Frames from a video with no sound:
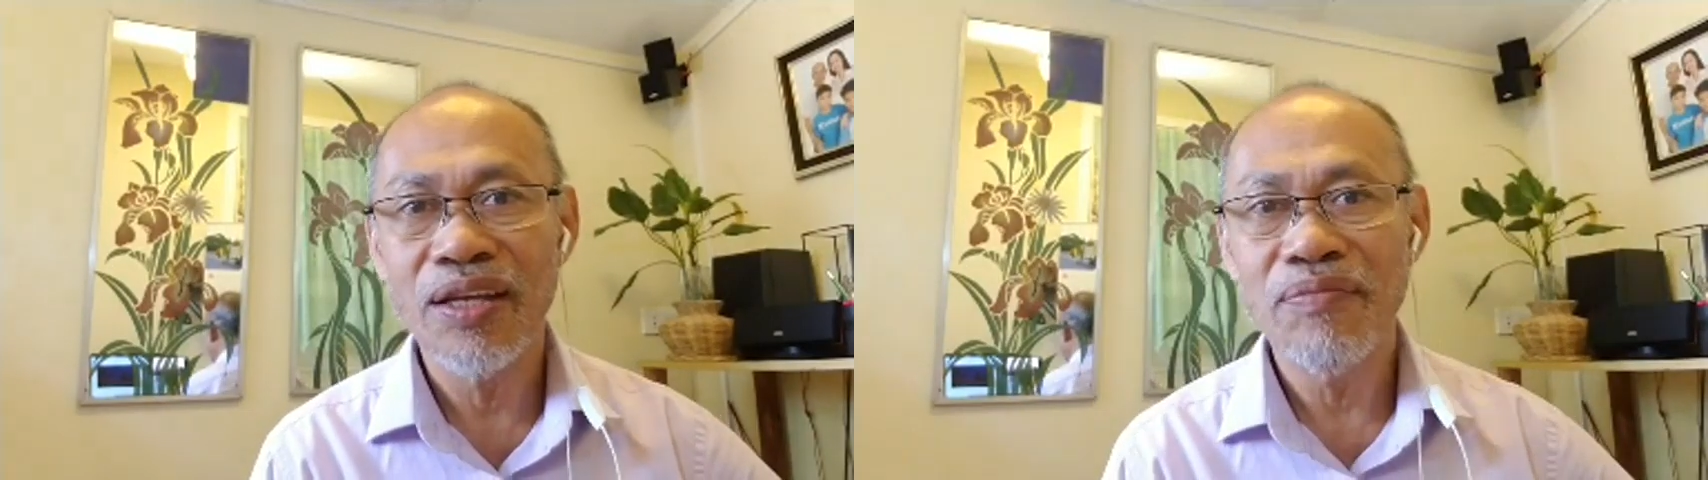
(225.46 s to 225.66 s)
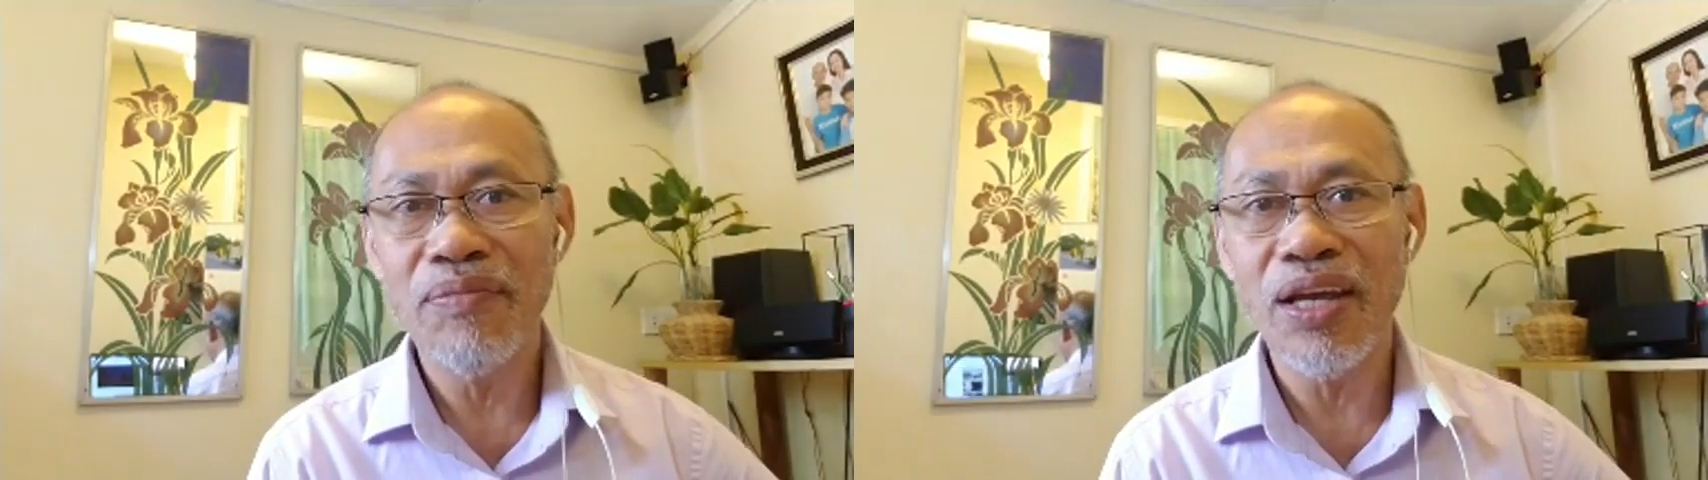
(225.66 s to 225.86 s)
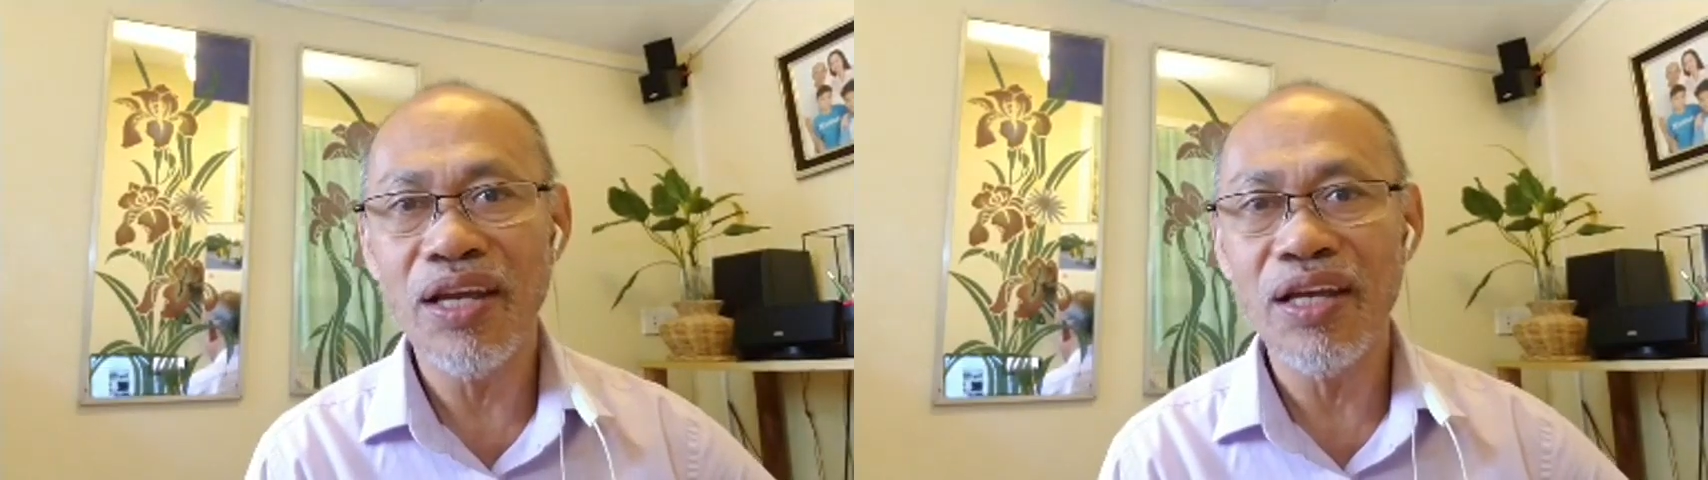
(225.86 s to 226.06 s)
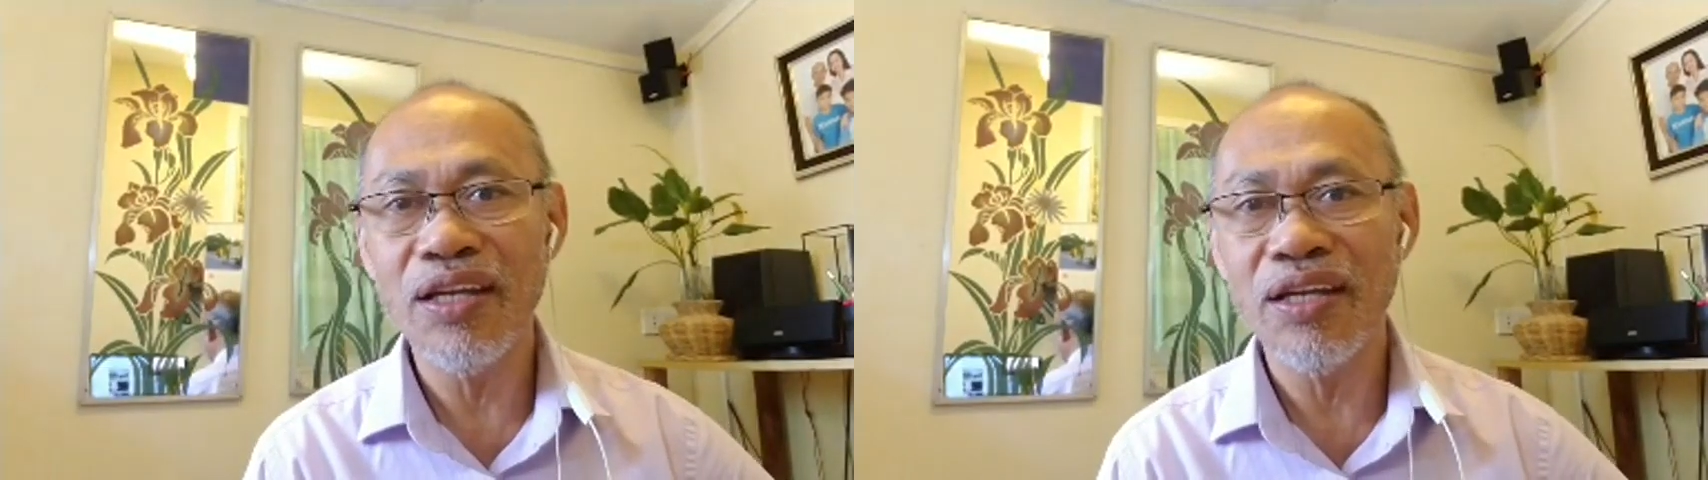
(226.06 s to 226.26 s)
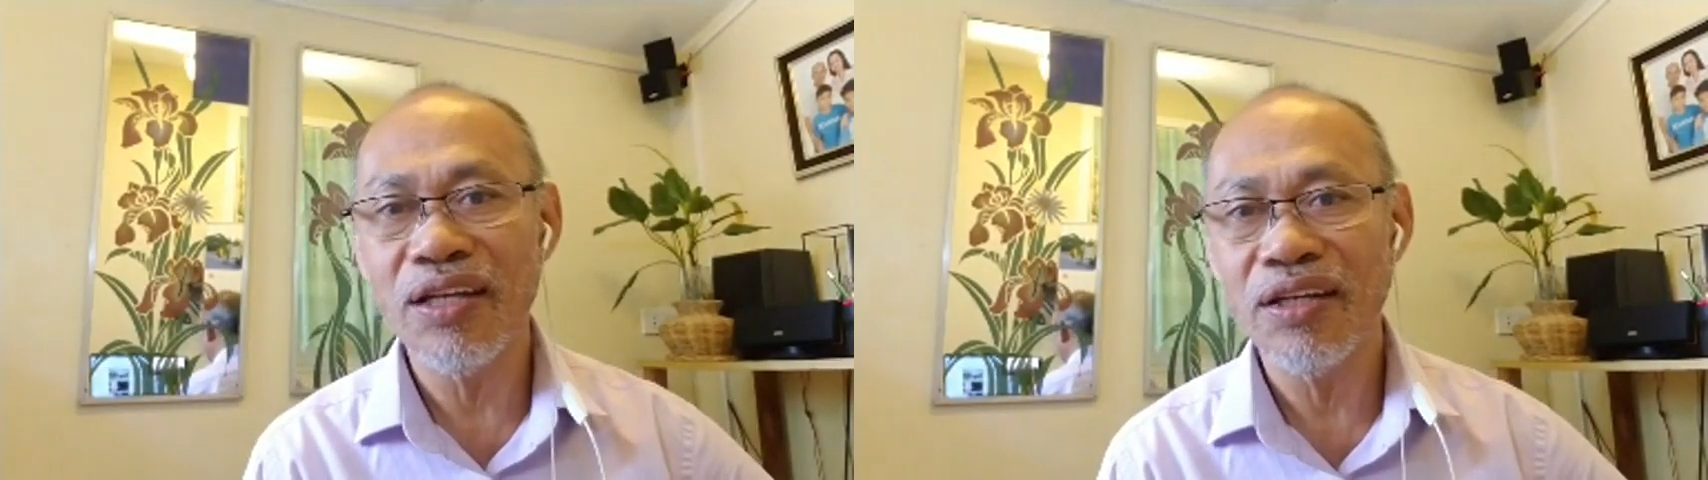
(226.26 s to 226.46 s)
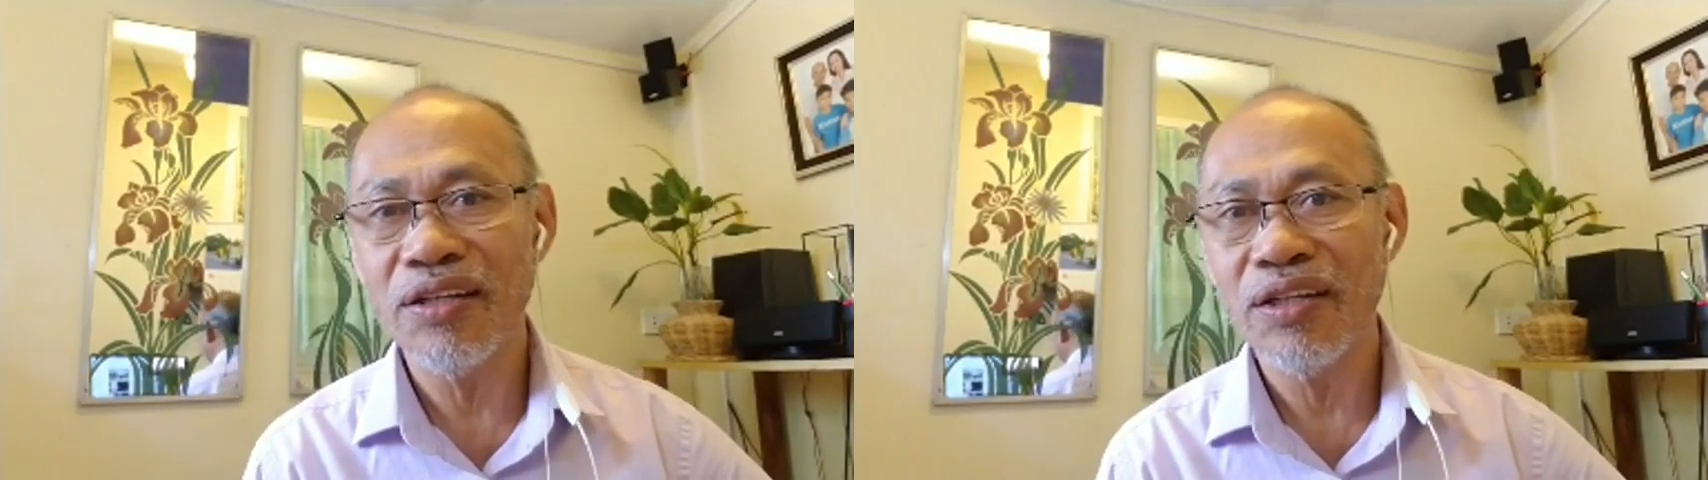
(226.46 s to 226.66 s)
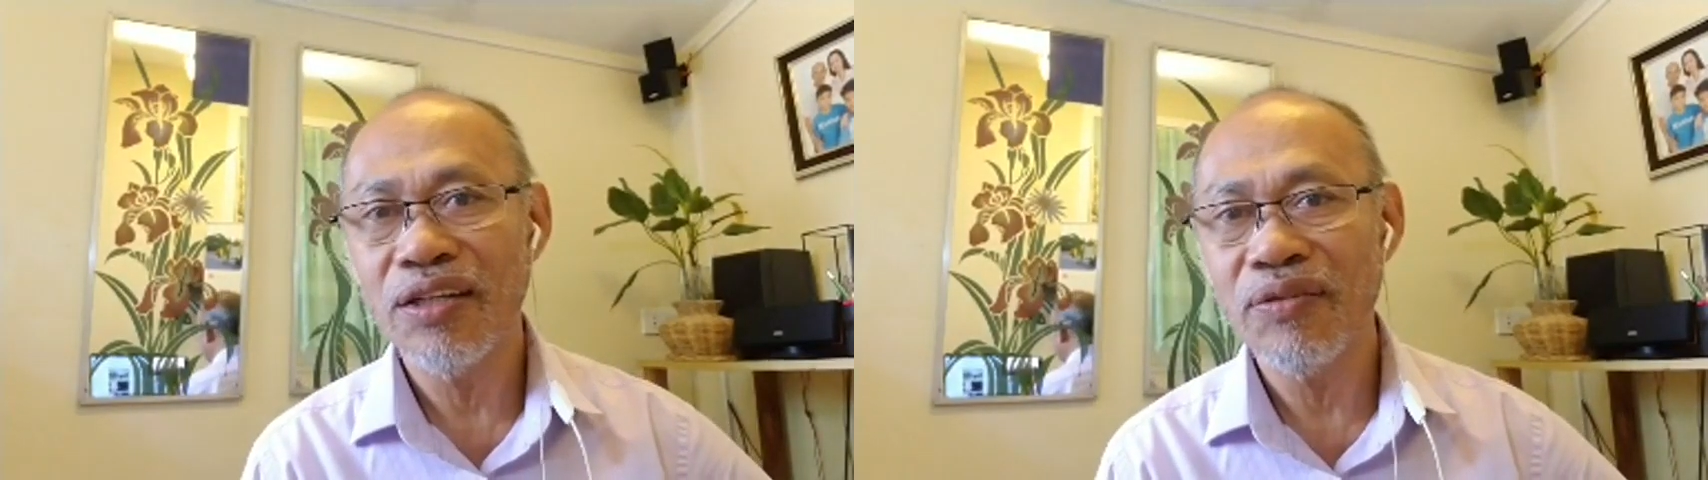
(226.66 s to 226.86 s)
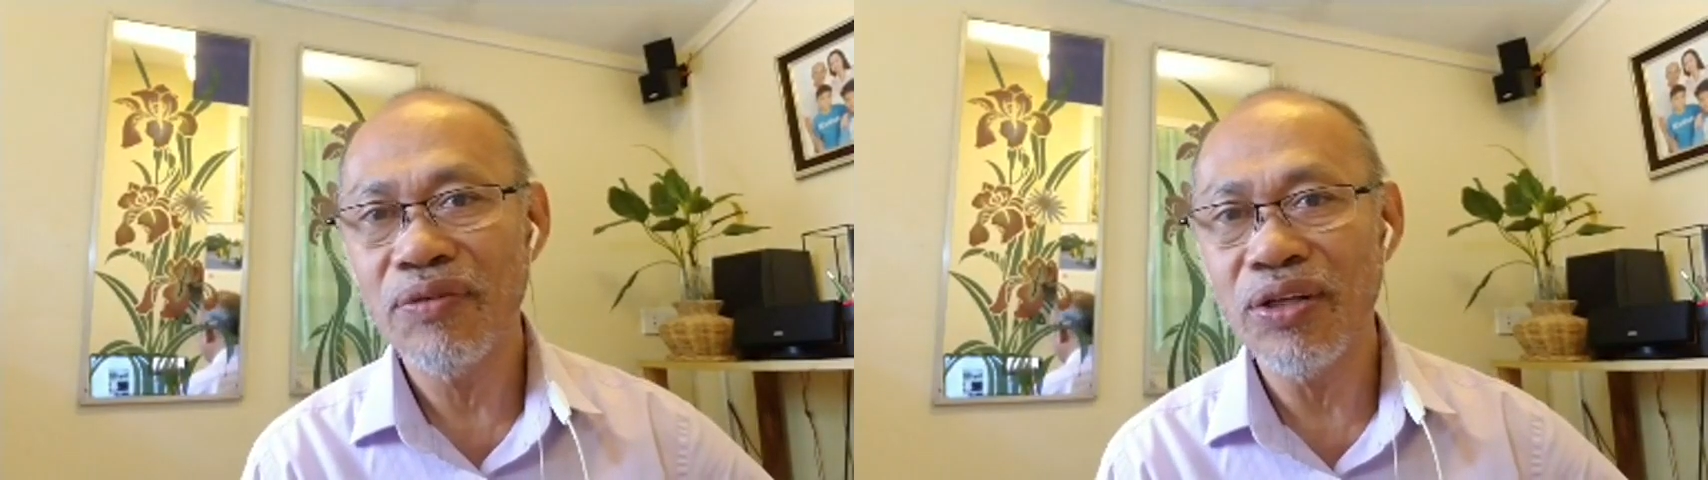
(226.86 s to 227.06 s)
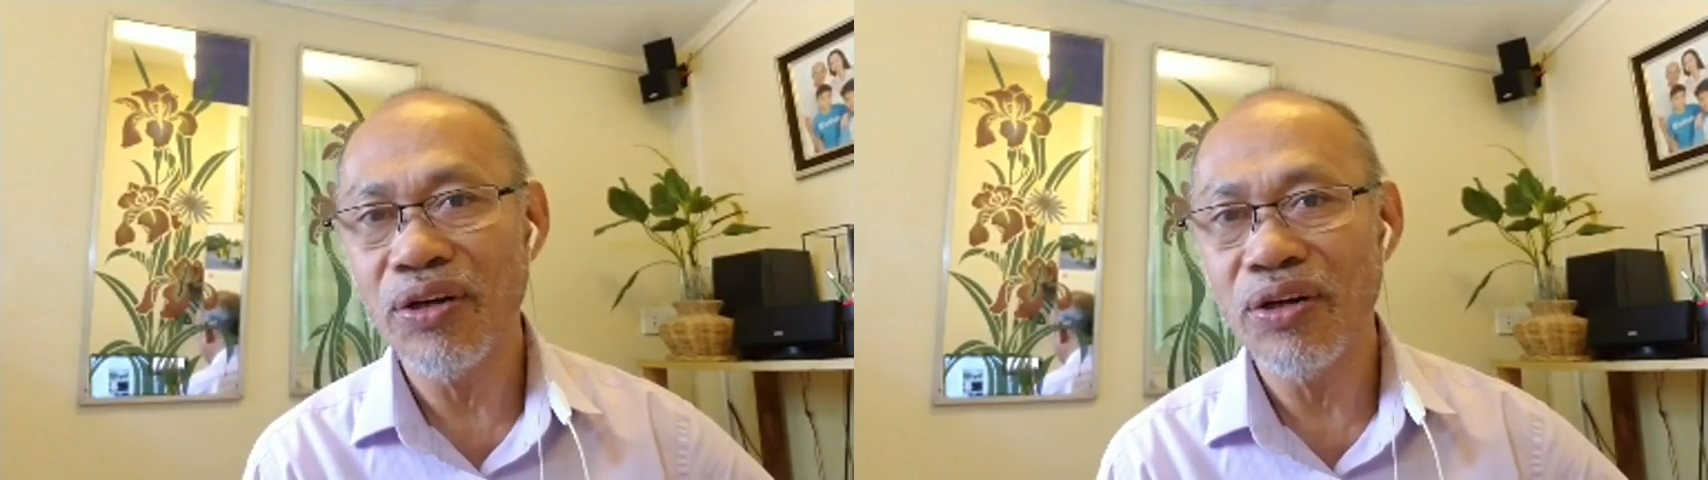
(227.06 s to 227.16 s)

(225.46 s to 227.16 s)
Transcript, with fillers: may we